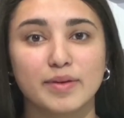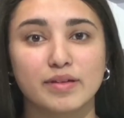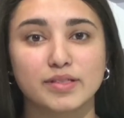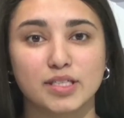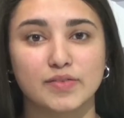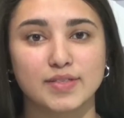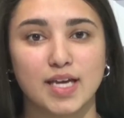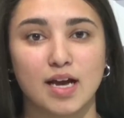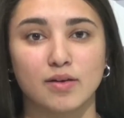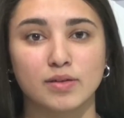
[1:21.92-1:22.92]
Community
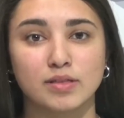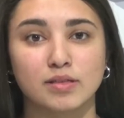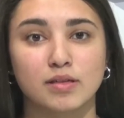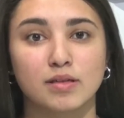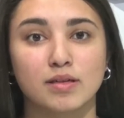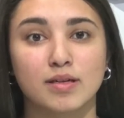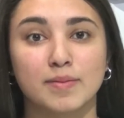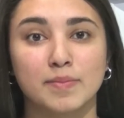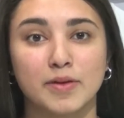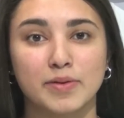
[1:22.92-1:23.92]
Service Hour
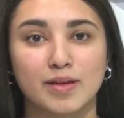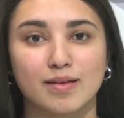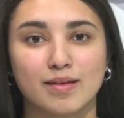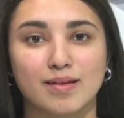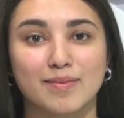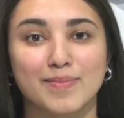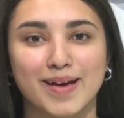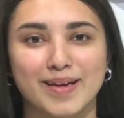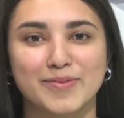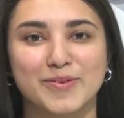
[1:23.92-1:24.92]
community,
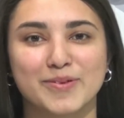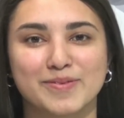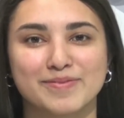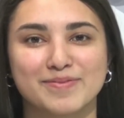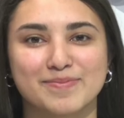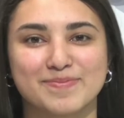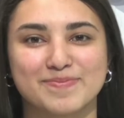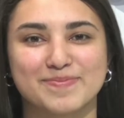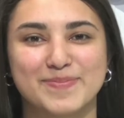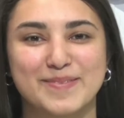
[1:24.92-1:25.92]
might will
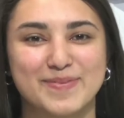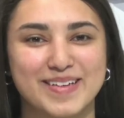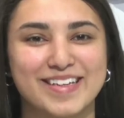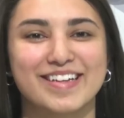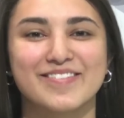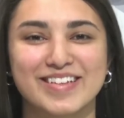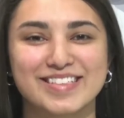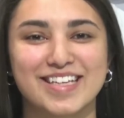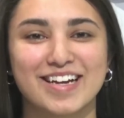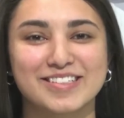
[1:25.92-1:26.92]
be meeting
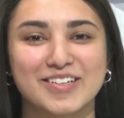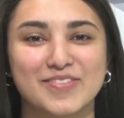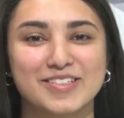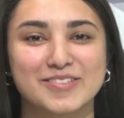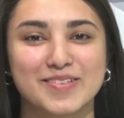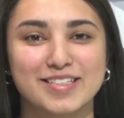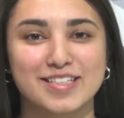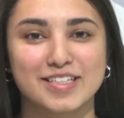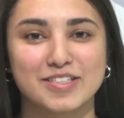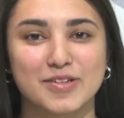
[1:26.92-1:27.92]
Wednesday, October
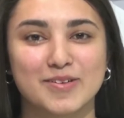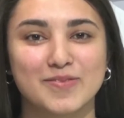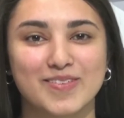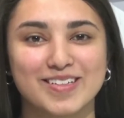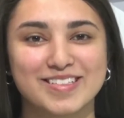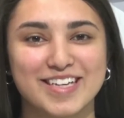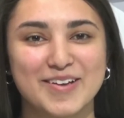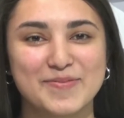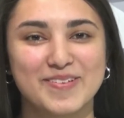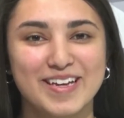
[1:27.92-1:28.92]
26th during wind
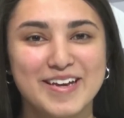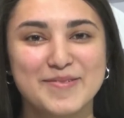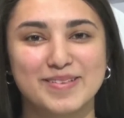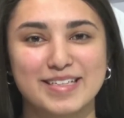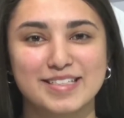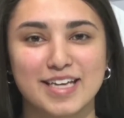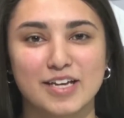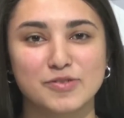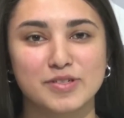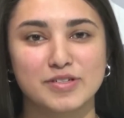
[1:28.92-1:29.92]
time. Please
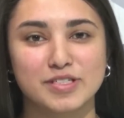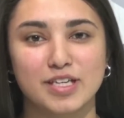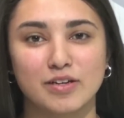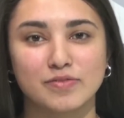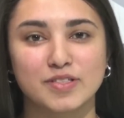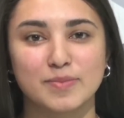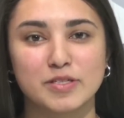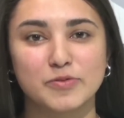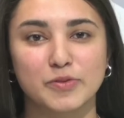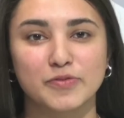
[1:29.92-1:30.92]
schedule yourself to
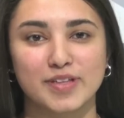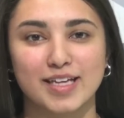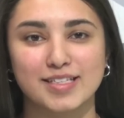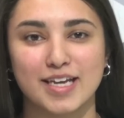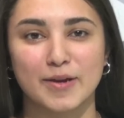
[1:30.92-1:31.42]
Miss Rule for that